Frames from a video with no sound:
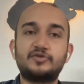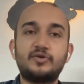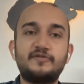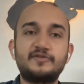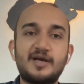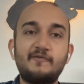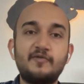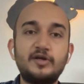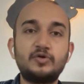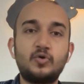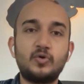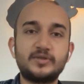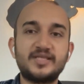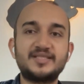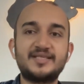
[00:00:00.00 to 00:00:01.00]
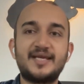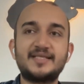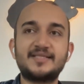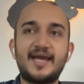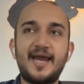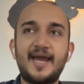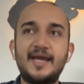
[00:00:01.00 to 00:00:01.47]
So if someone goes and
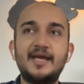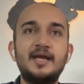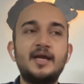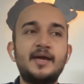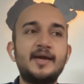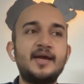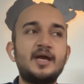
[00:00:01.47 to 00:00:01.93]
says, hey,